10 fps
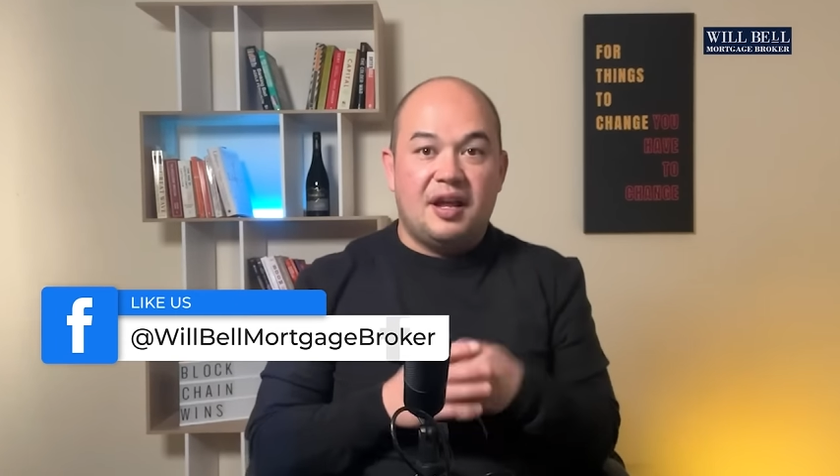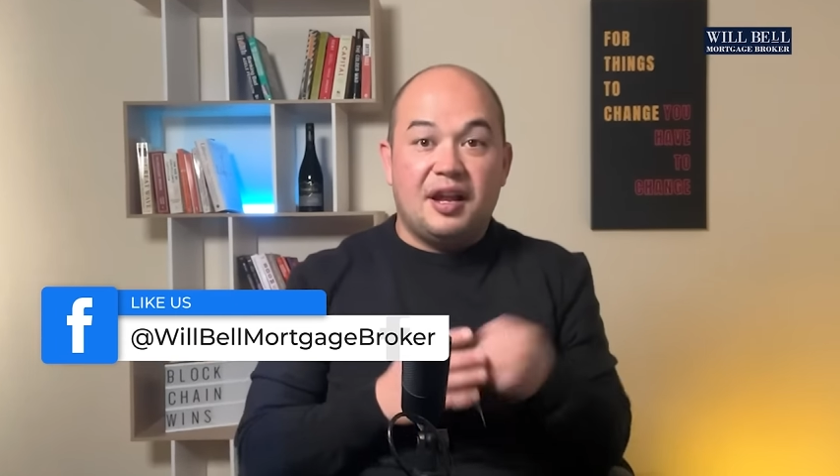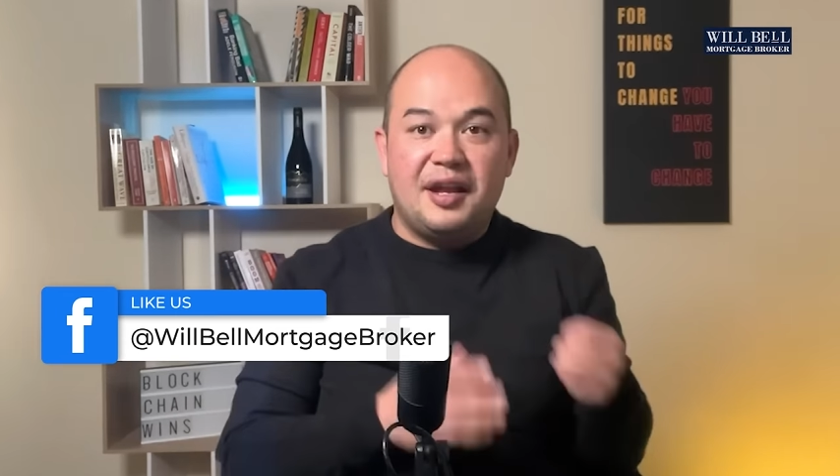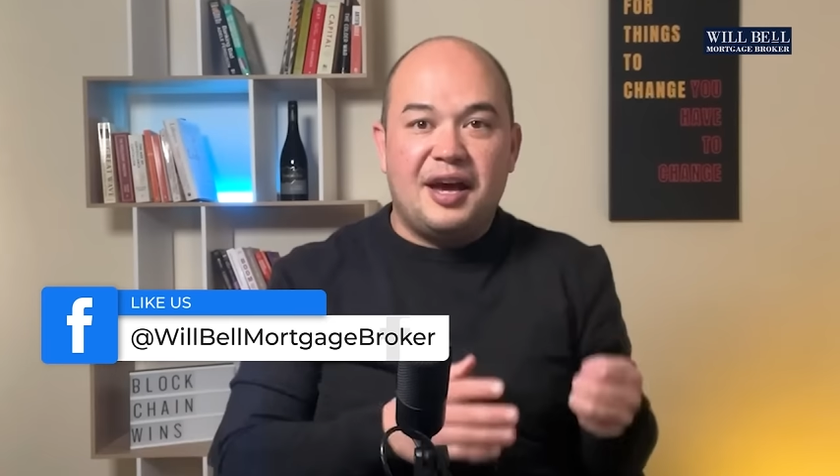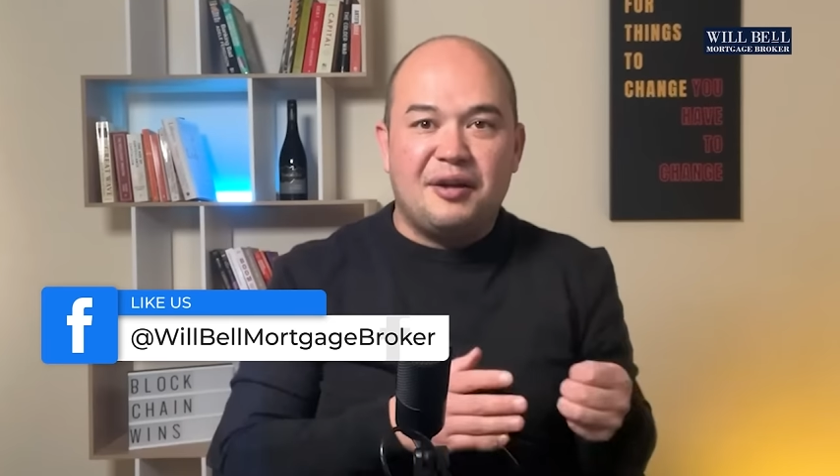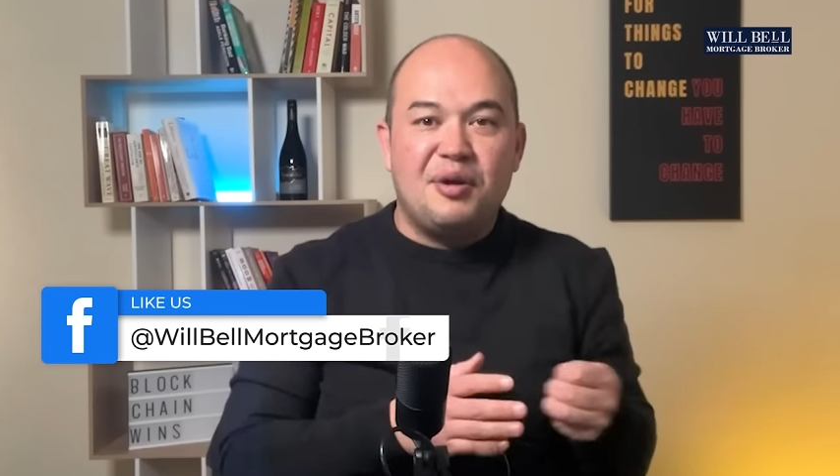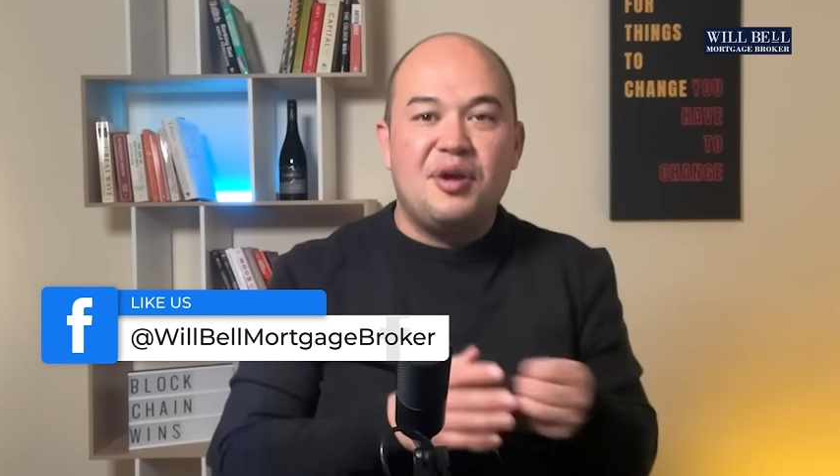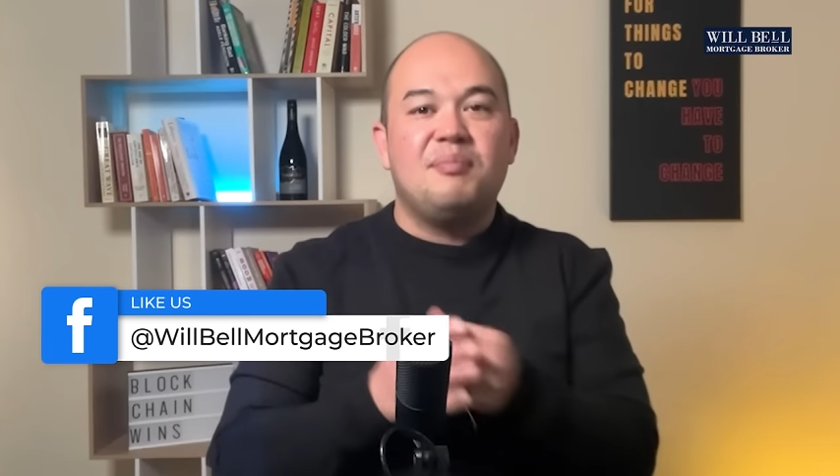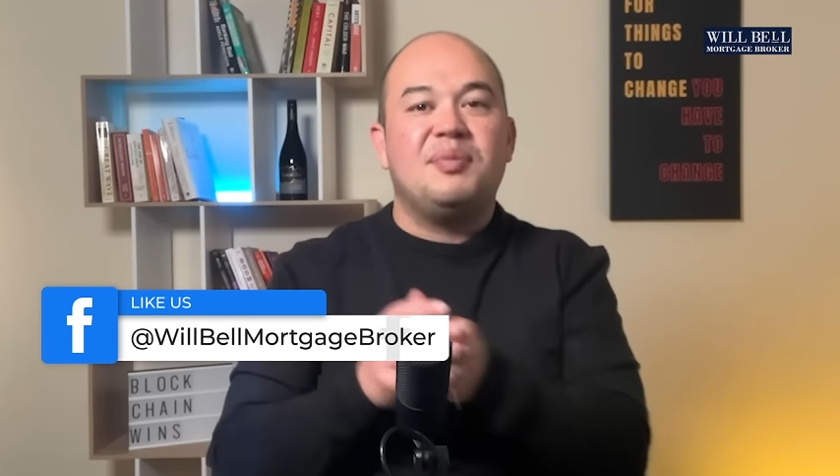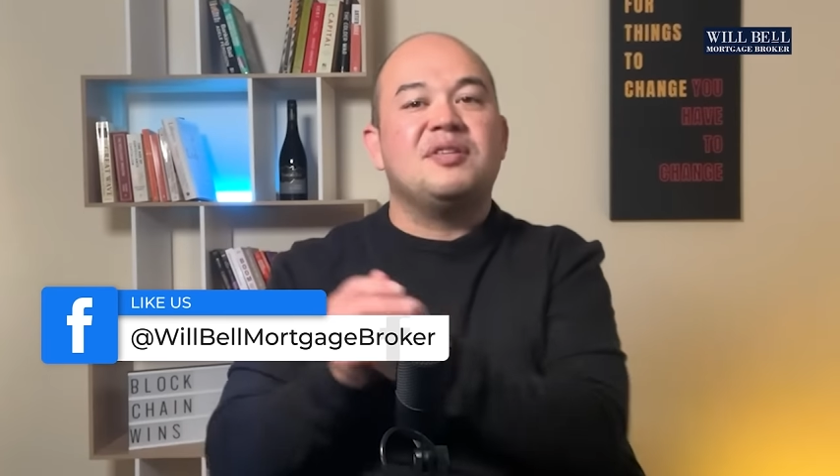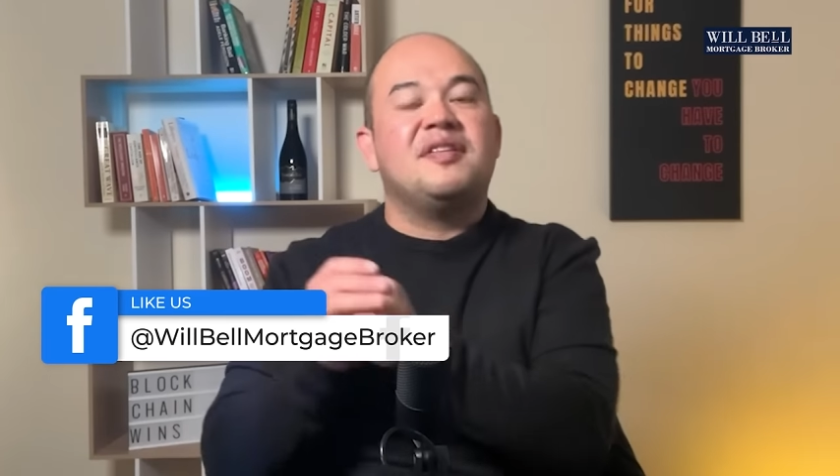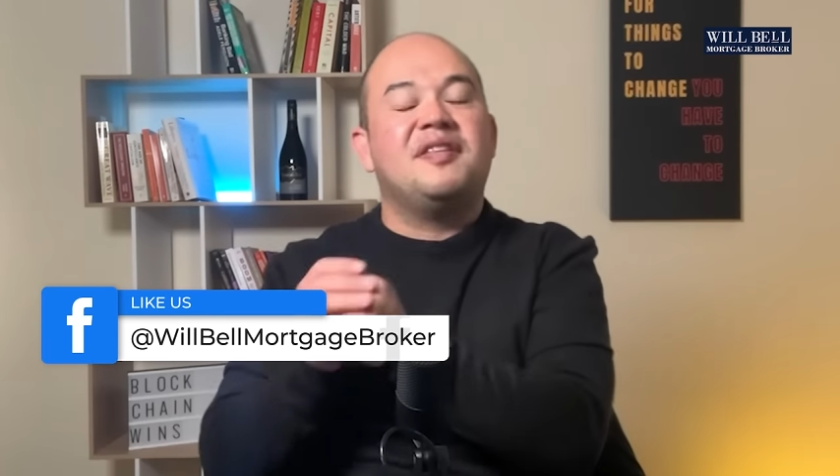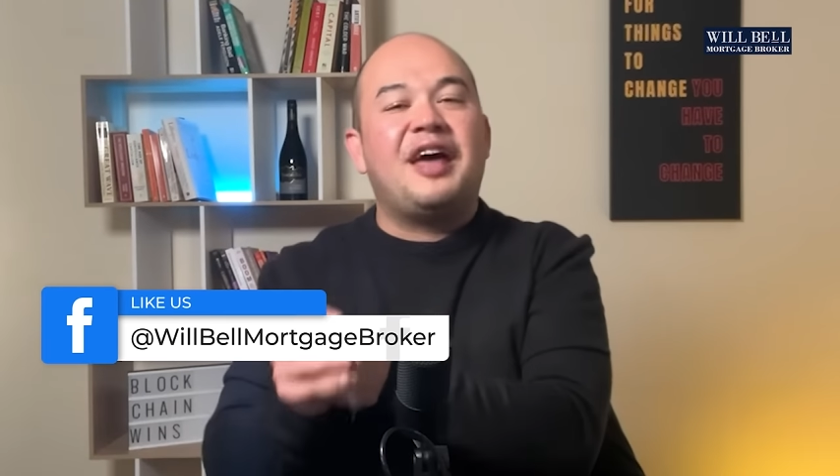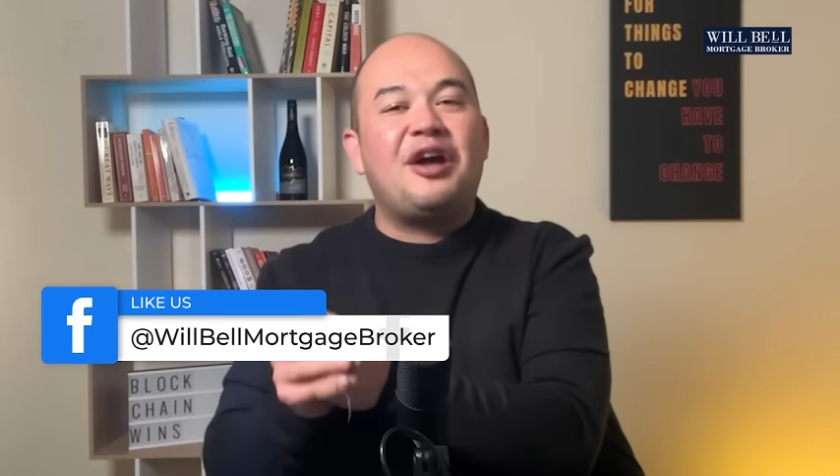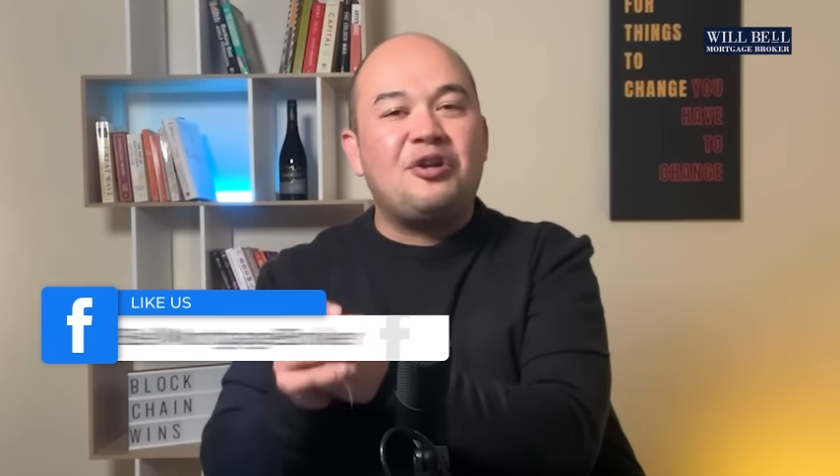None, because
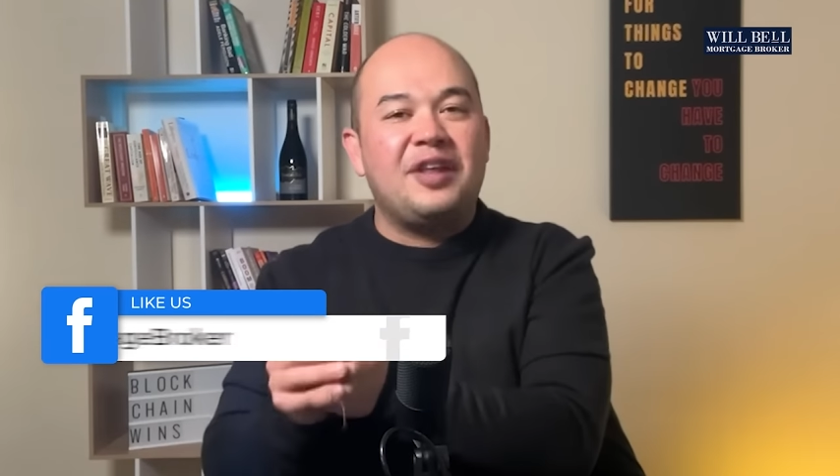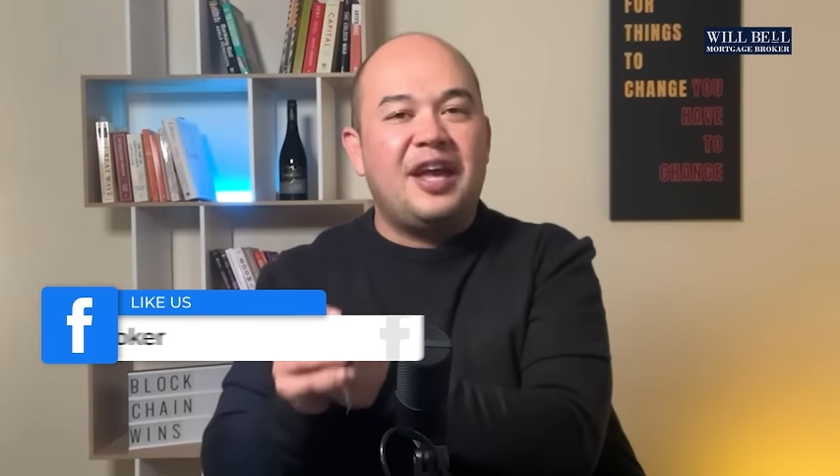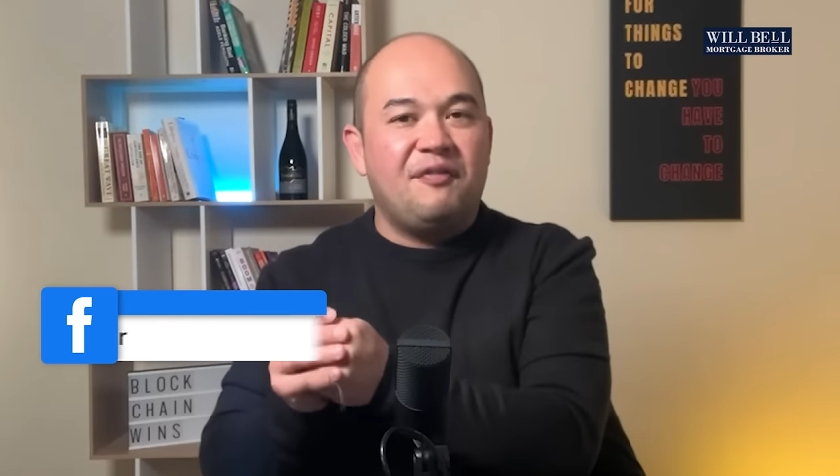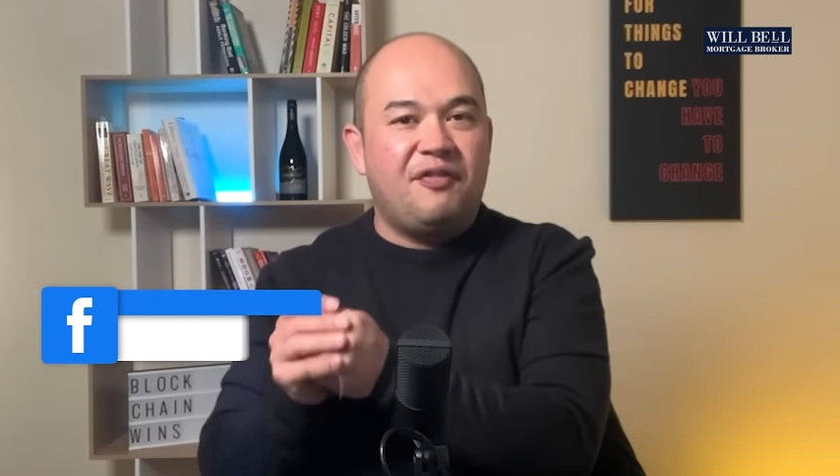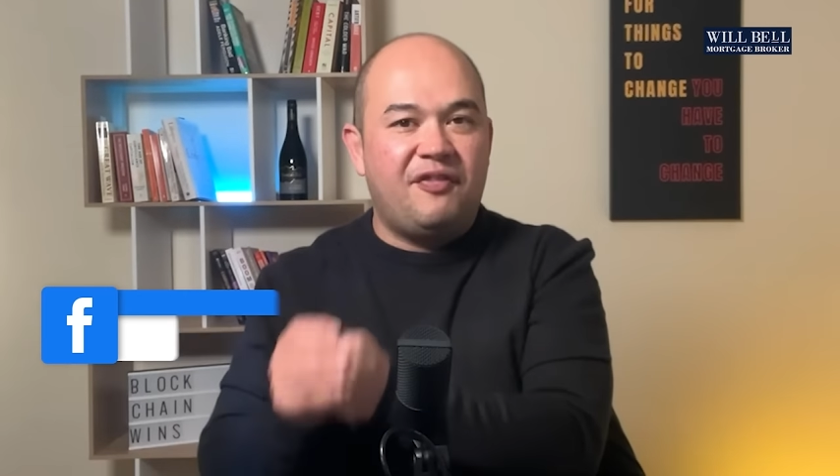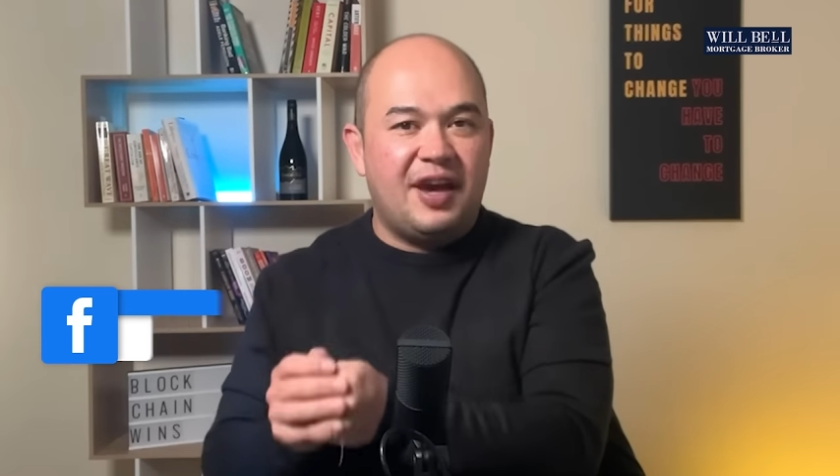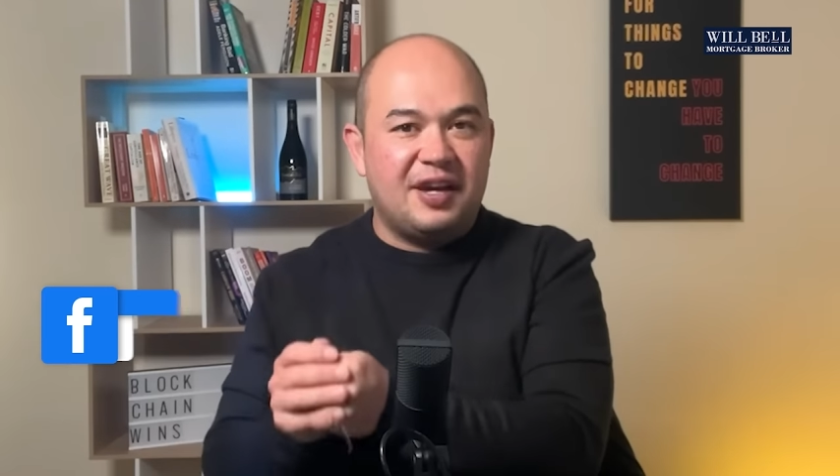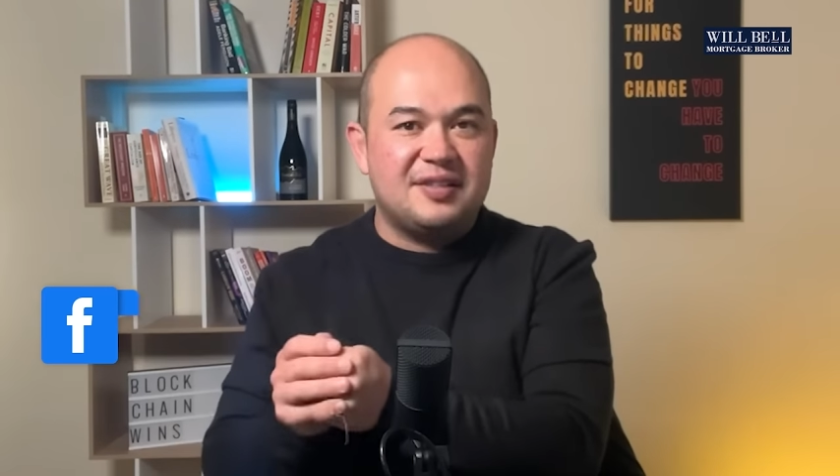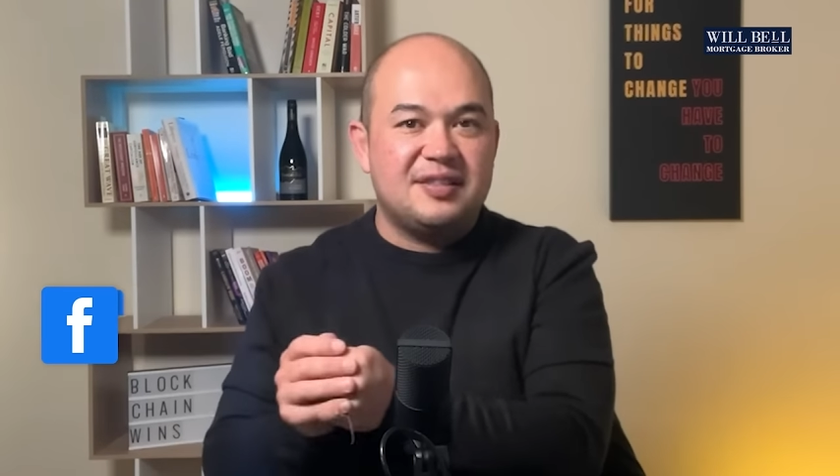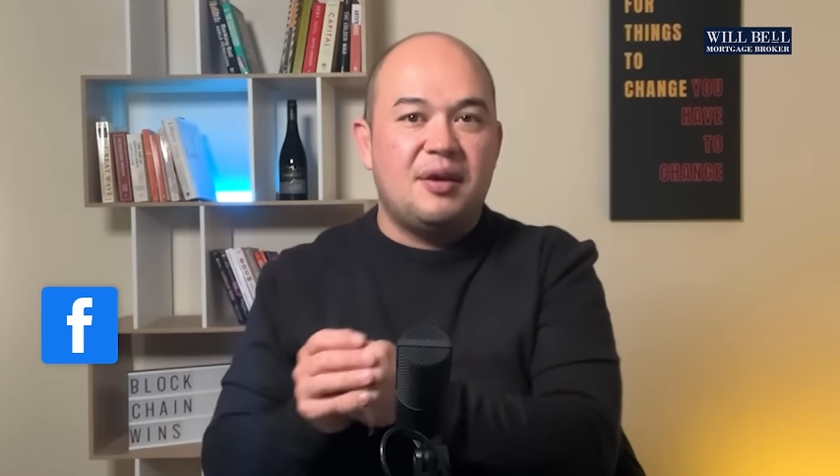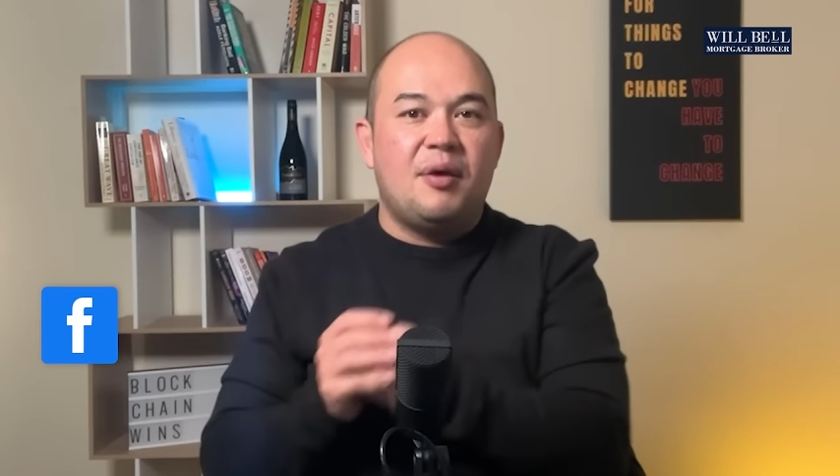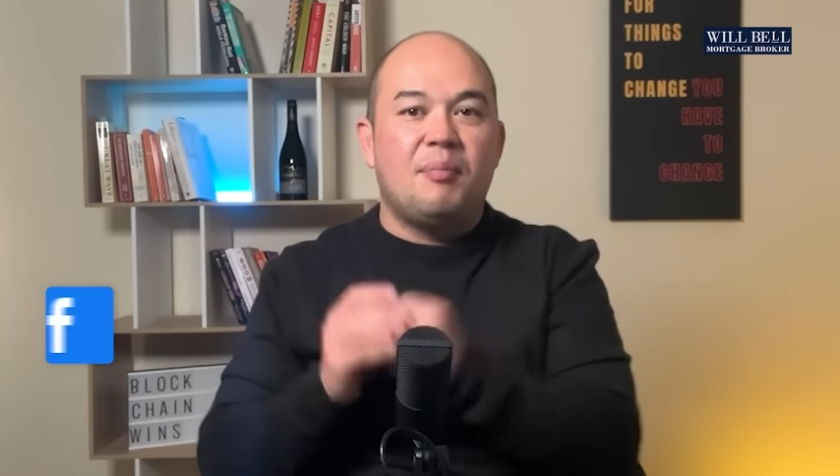they only have facts,